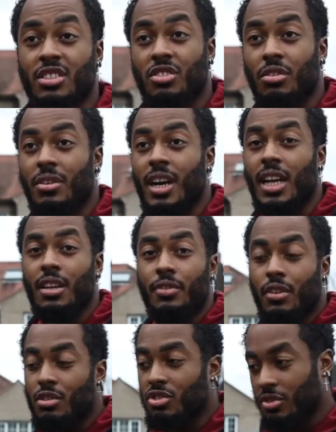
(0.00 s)
So any of
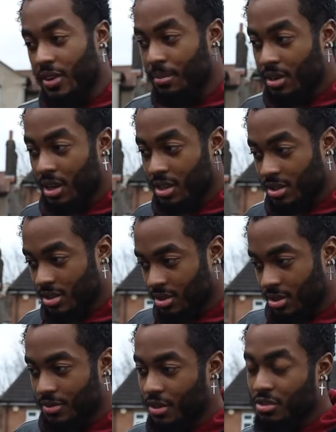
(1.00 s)
those sort of M cars
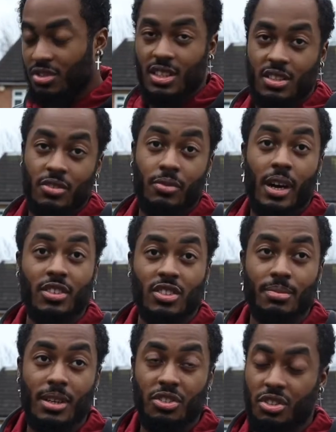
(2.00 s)
of those years of what I just
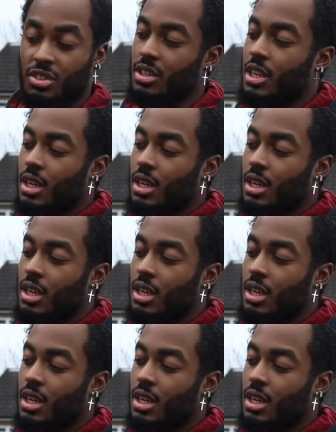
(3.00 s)
mentioned,